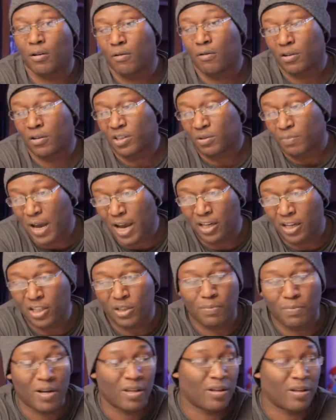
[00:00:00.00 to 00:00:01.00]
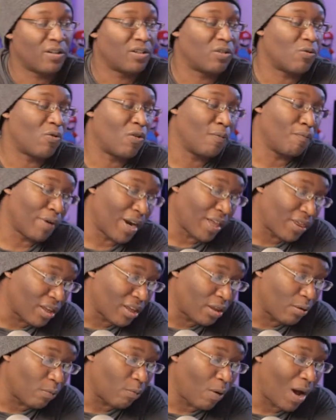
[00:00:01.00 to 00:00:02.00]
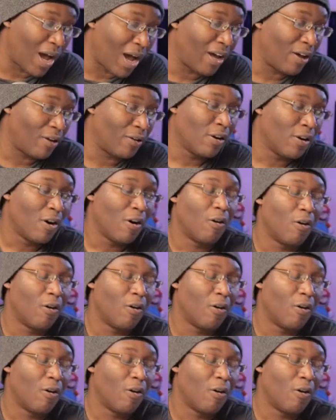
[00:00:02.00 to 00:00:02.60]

or Smash Brothers or Breath of the Wild